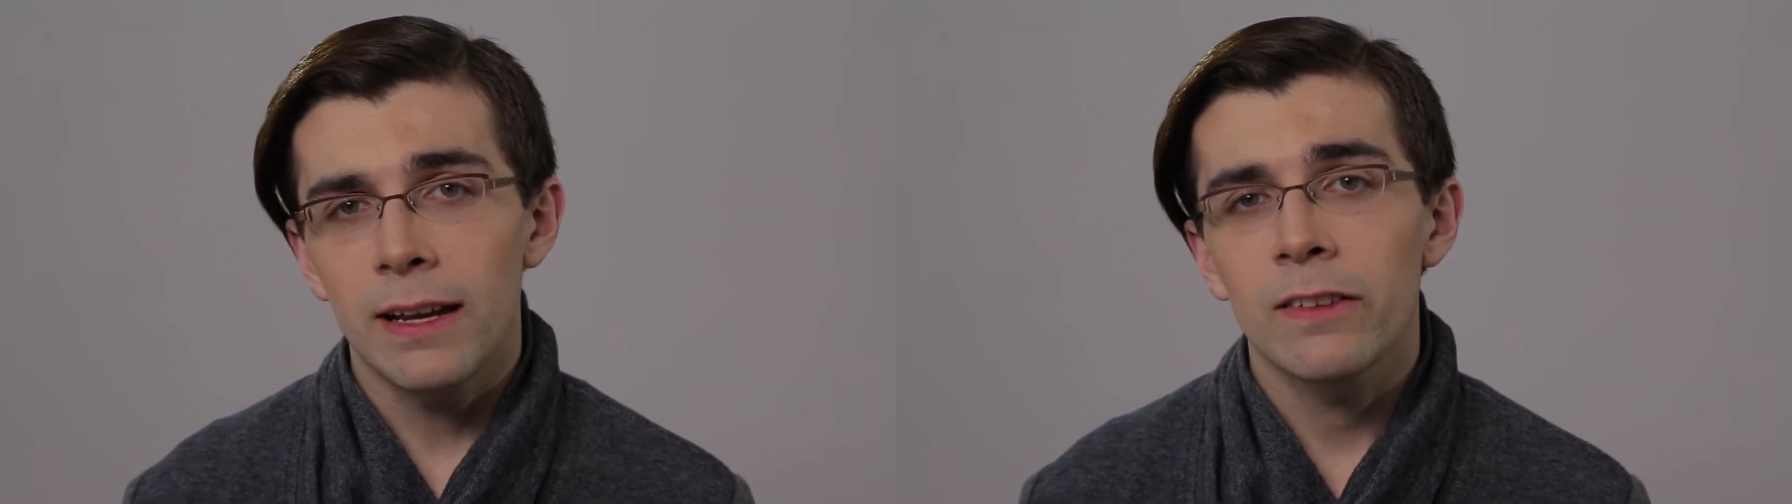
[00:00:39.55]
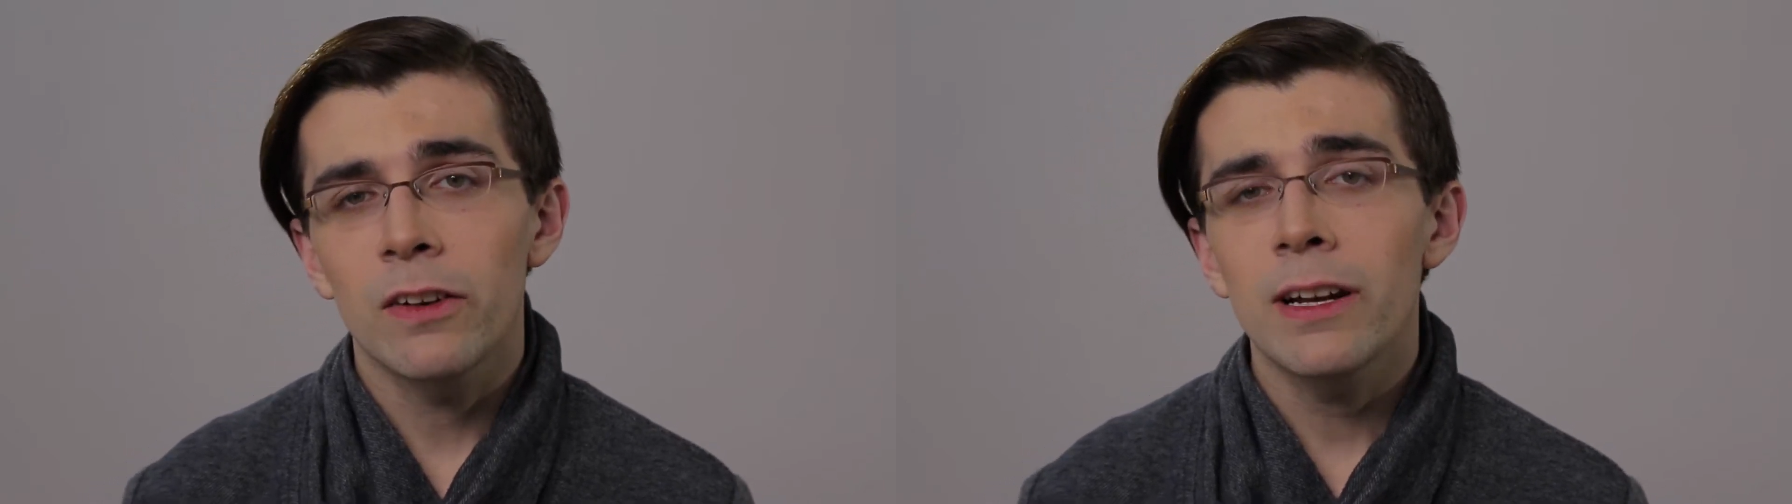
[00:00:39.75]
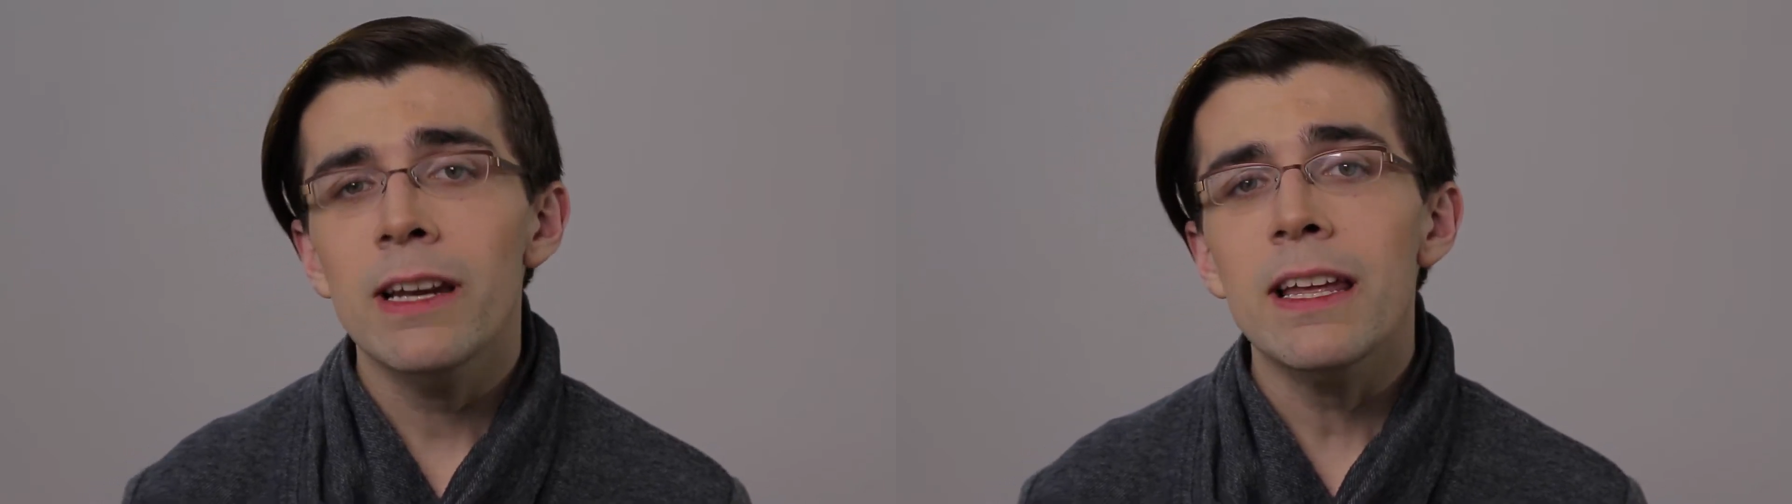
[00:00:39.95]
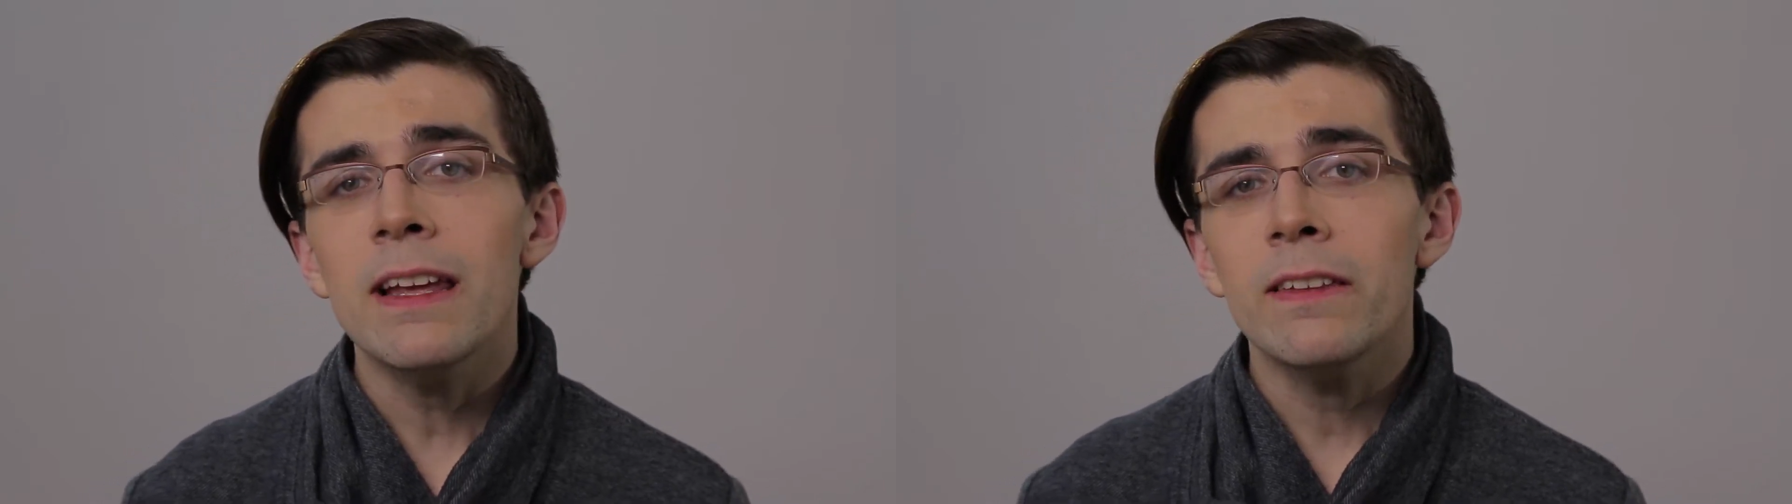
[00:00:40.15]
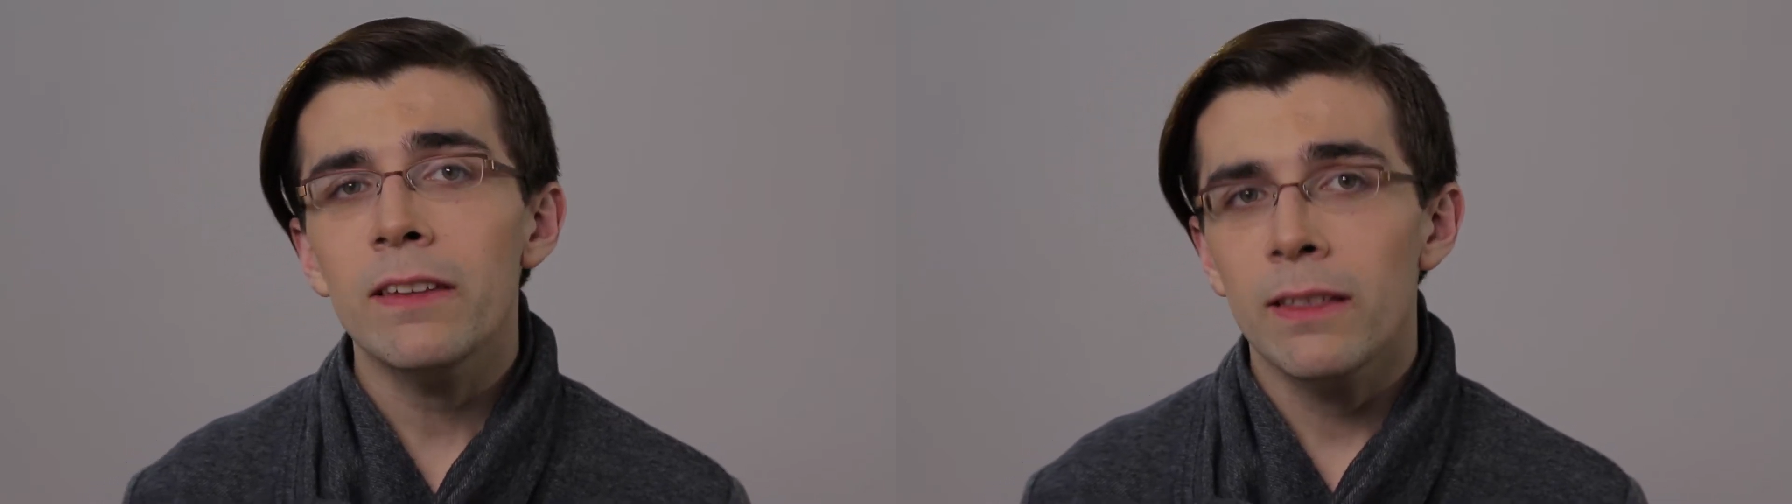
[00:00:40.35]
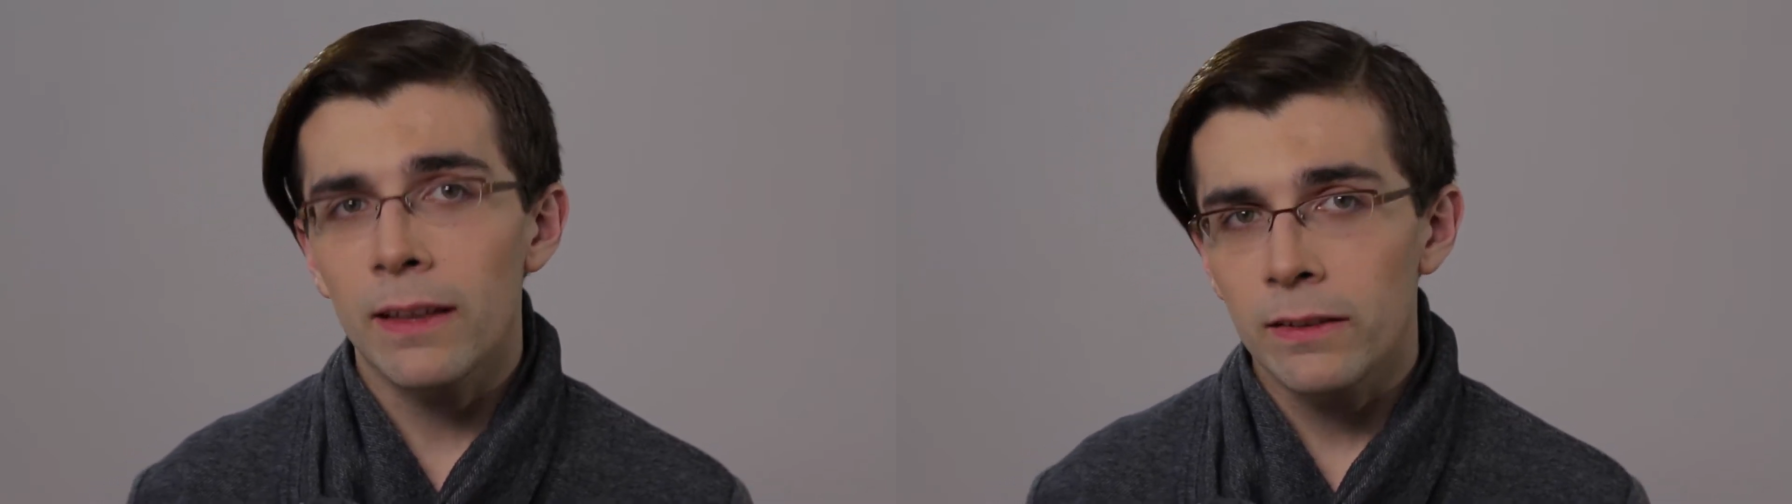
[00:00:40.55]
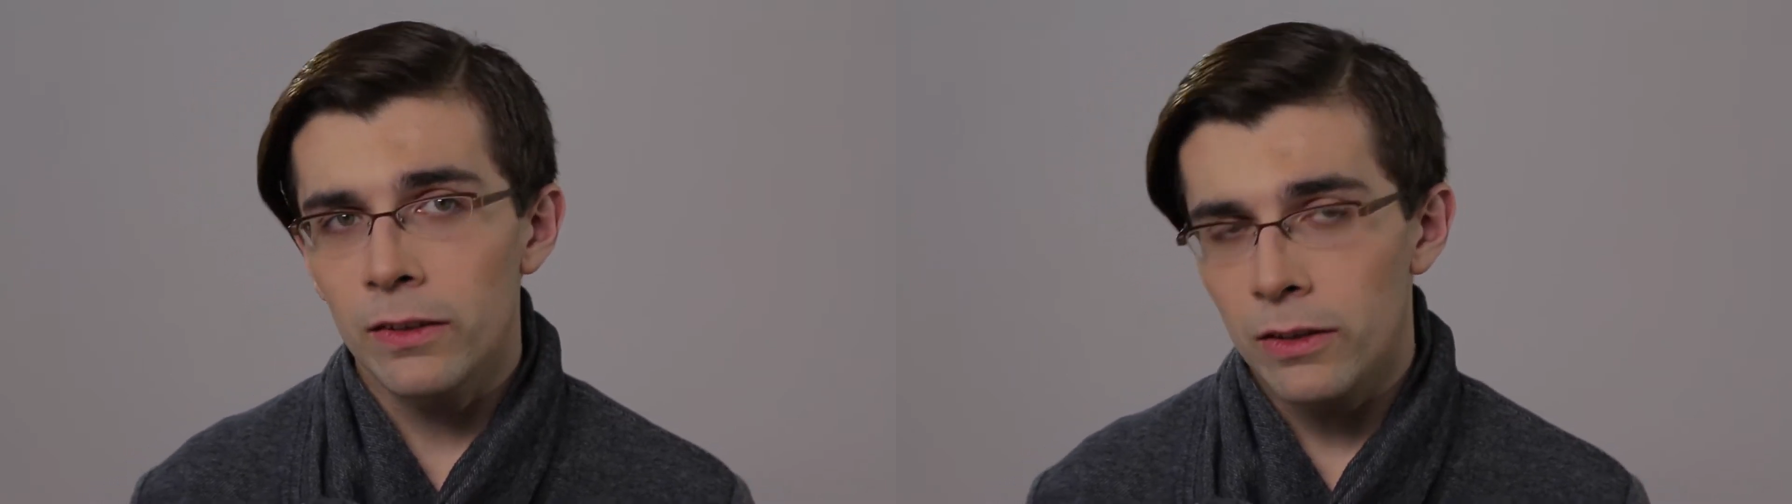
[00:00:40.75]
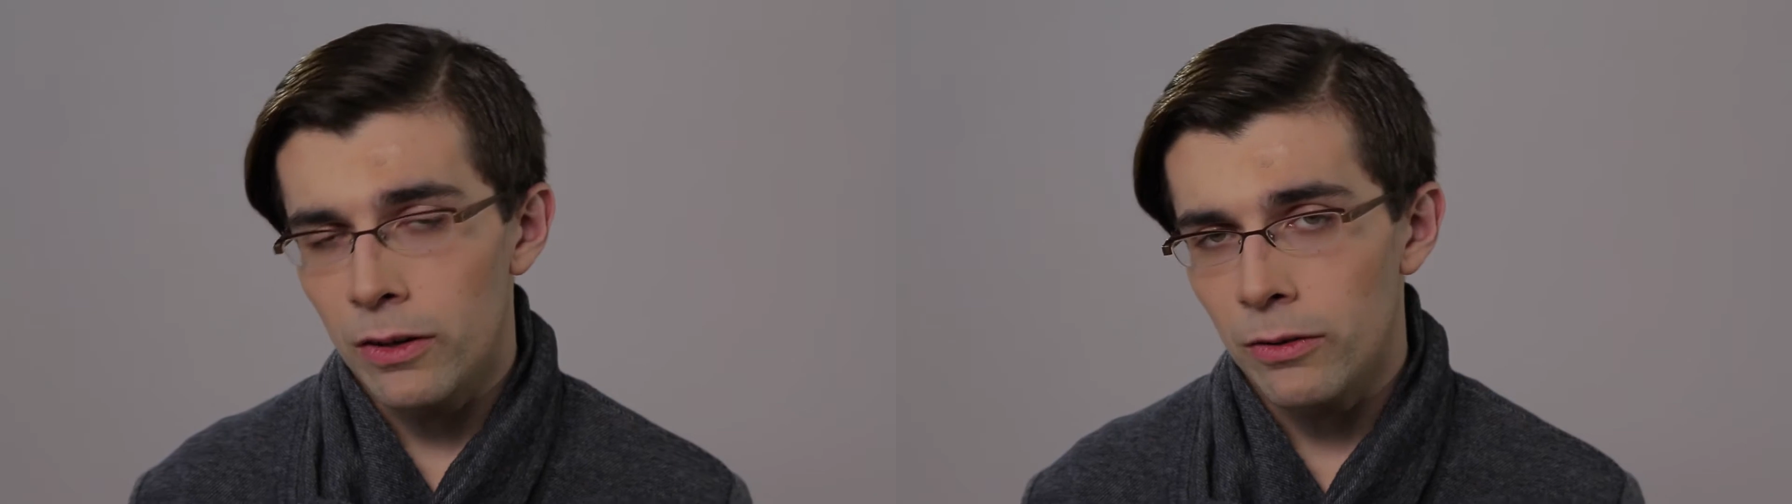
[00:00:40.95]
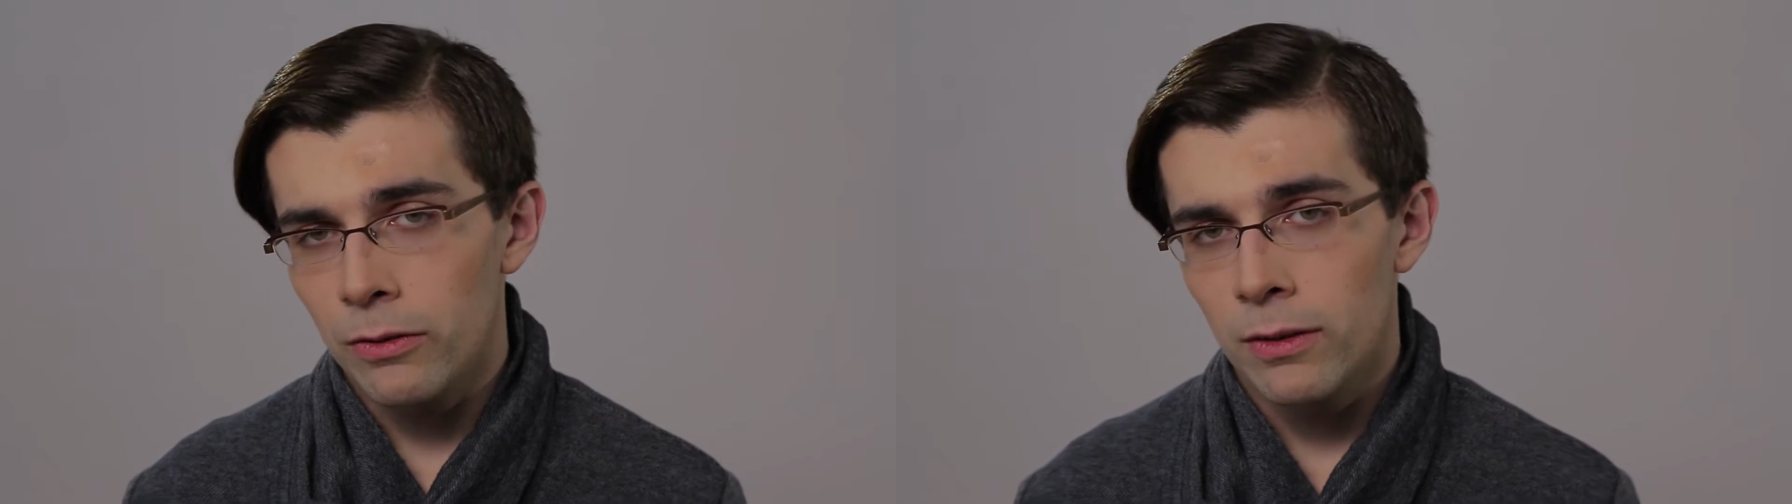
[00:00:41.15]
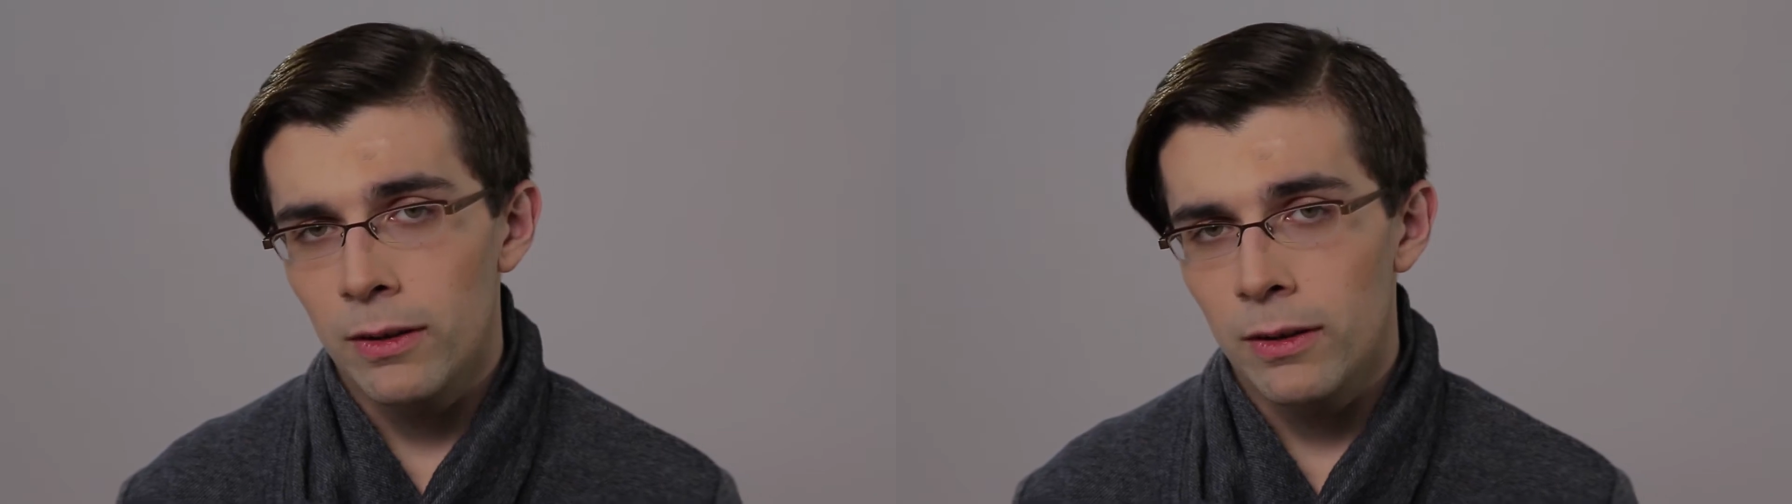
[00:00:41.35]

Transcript: It's not an easy thing to do.